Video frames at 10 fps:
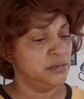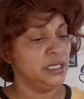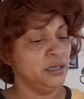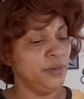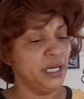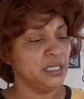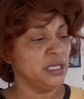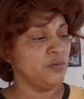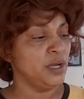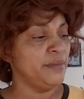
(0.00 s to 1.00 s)
Ain't nobody
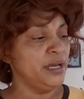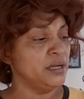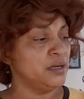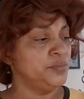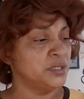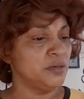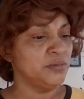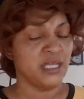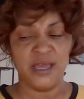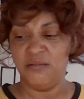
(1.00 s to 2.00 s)
in their right mind gonna put
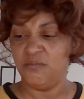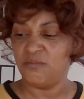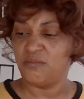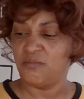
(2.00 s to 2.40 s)
up with that.